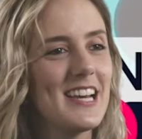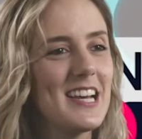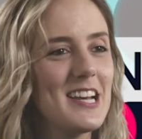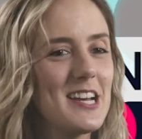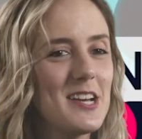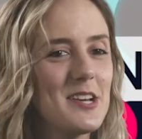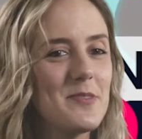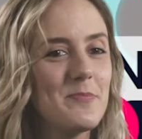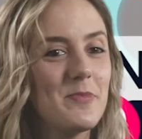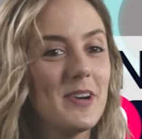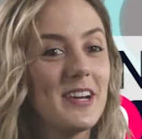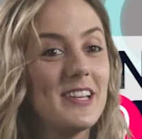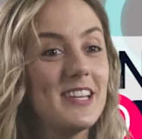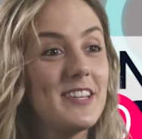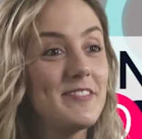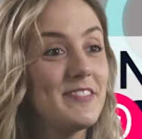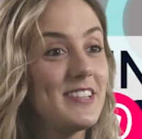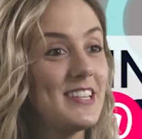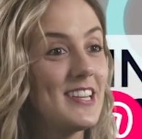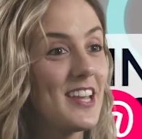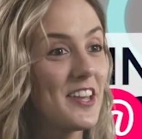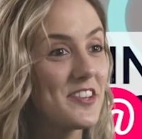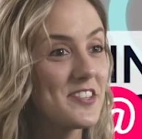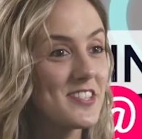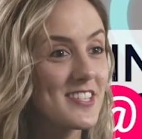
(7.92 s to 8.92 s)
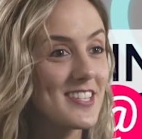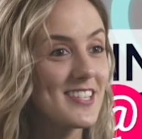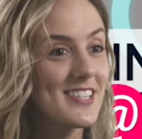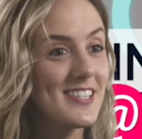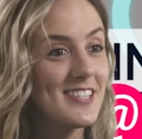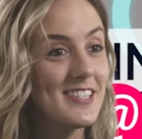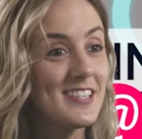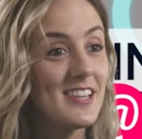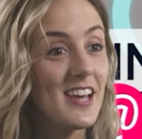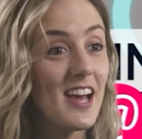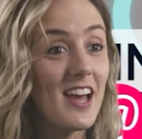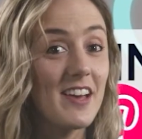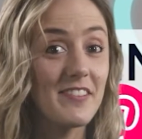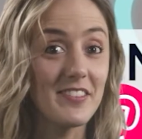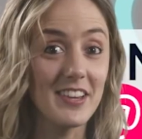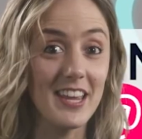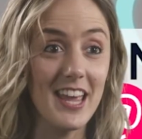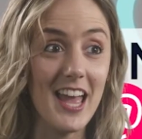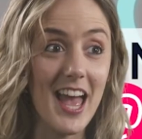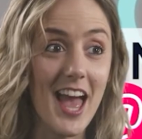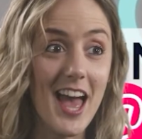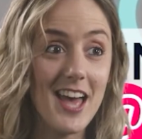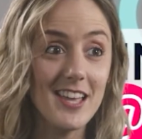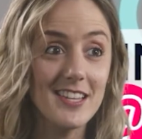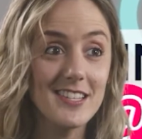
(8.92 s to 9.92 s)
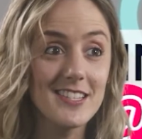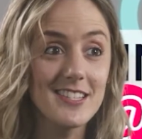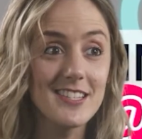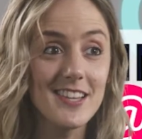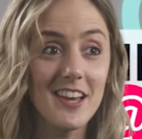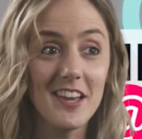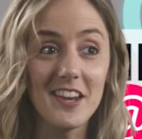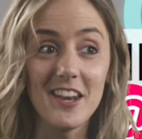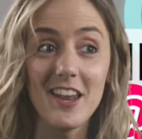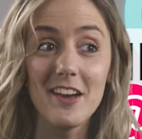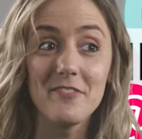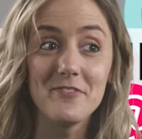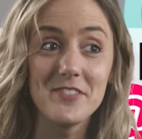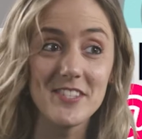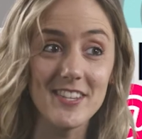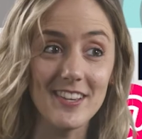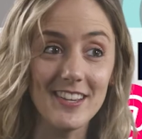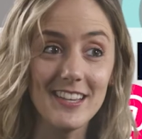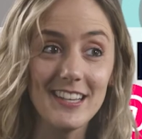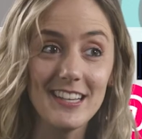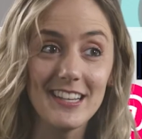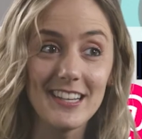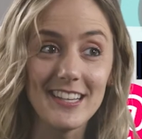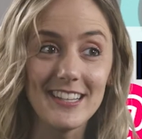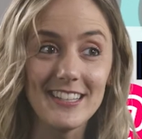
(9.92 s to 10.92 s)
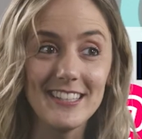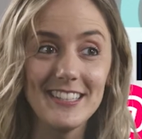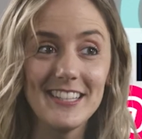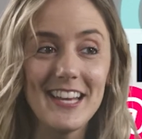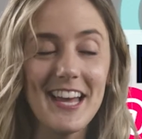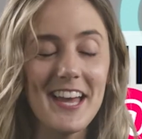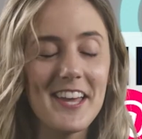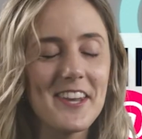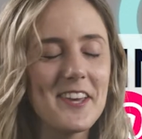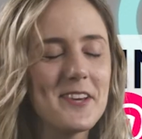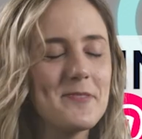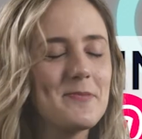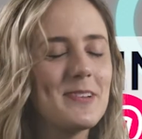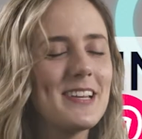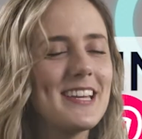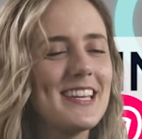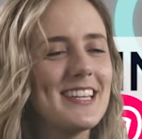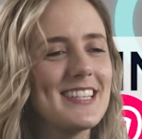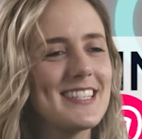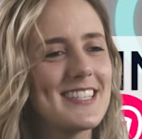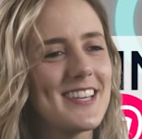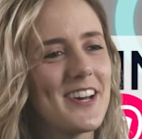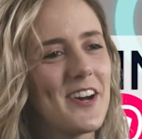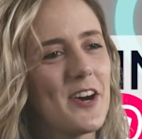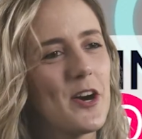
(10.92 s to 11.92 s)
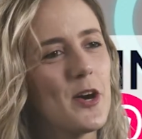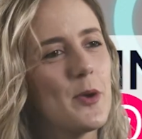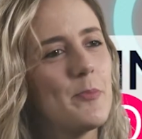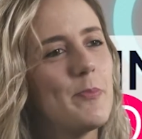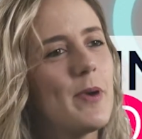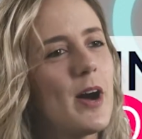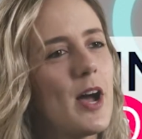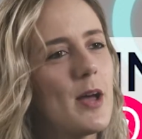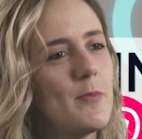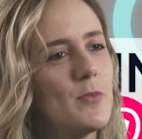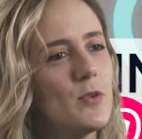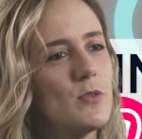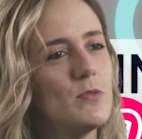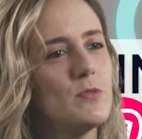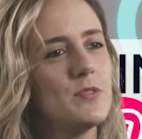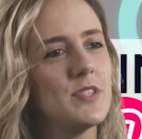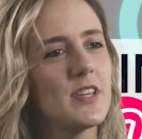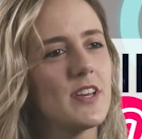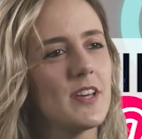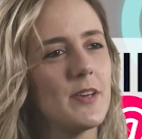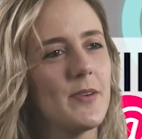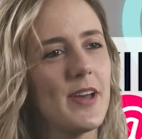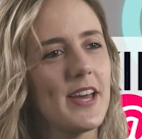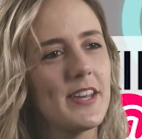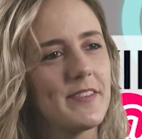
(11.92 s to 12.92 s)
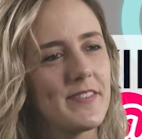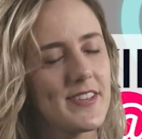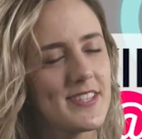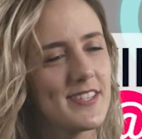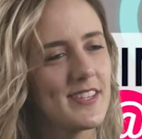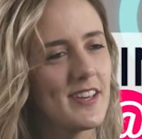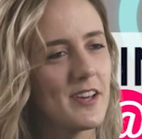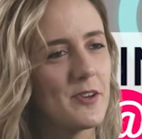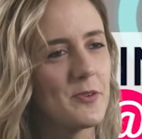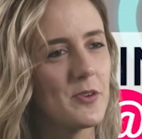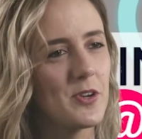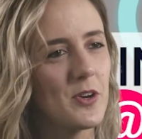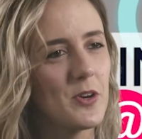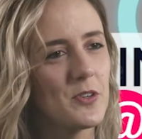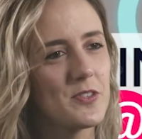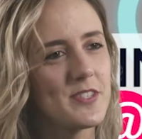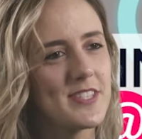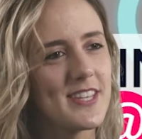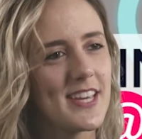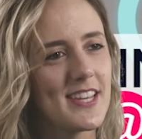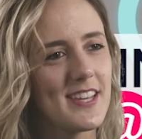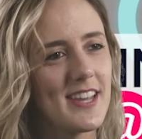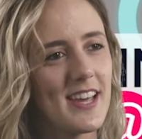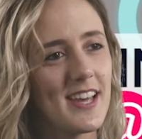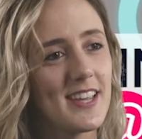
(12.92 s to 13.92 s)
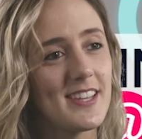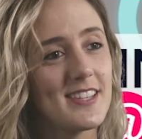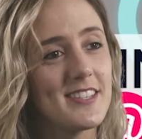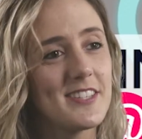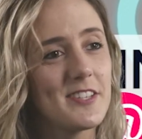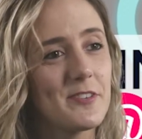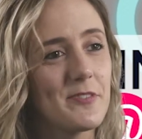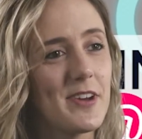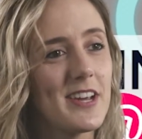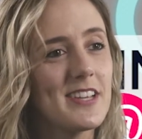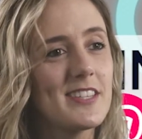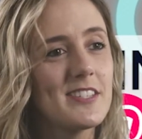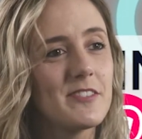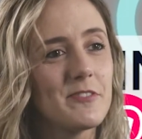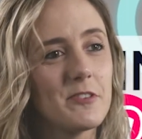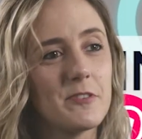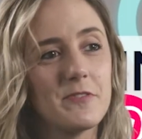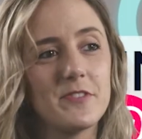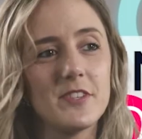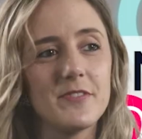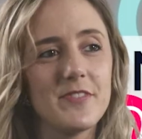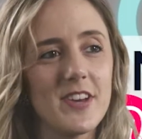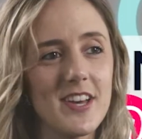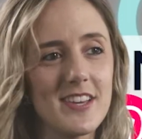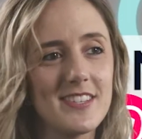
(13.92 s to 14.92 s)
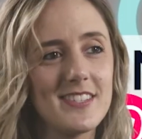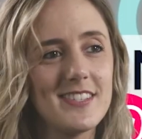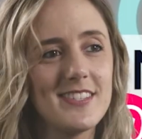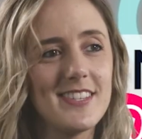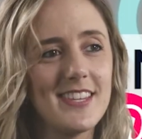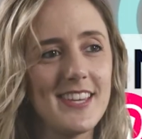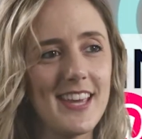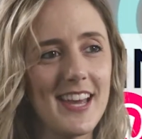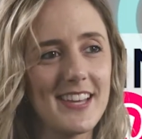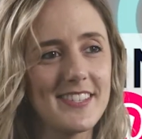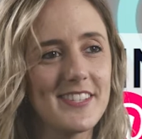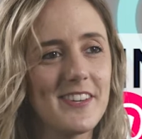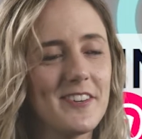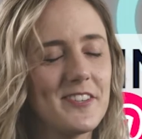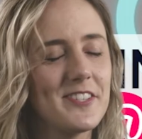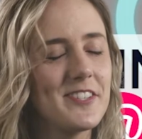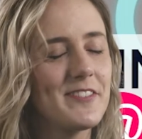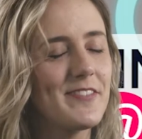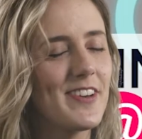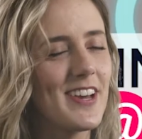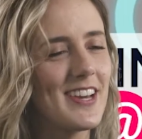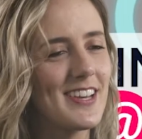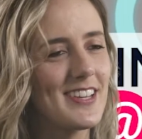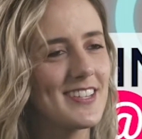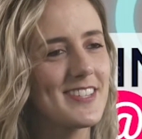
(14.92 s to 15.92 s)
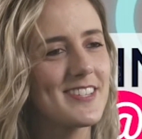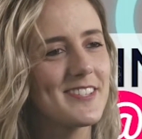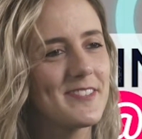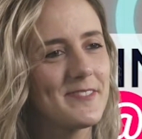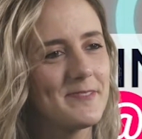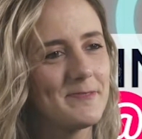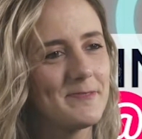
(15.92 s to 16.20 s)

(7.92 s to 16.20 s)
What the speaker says: I live in London. I have a cat. I love cycling and I play guitar, but I'm also head of SEO and content and director of diversity at Artefact.